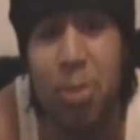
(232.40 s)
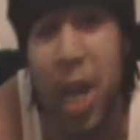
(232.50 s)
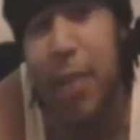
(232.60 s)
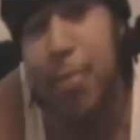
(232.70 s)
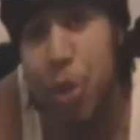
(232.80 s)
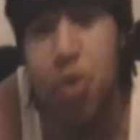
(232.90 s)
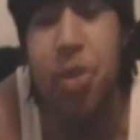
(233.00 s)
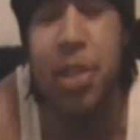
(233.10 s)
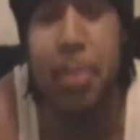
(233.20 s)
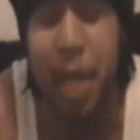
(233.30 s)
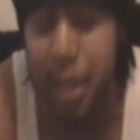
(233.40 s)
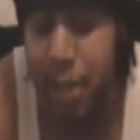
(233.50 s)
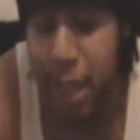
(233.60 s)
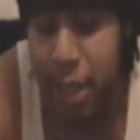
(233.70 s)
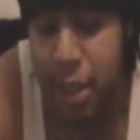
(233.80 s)
writing music,
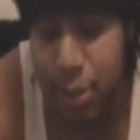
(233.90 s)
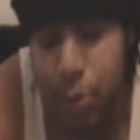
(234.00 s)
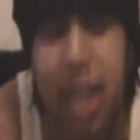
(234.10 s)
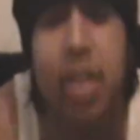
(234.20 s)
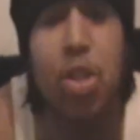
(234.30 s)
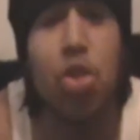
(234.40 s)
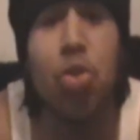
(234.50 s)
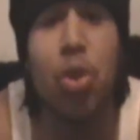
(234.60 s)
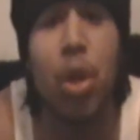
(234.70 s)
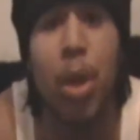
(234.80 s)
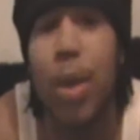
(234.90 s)
man. That's what I do.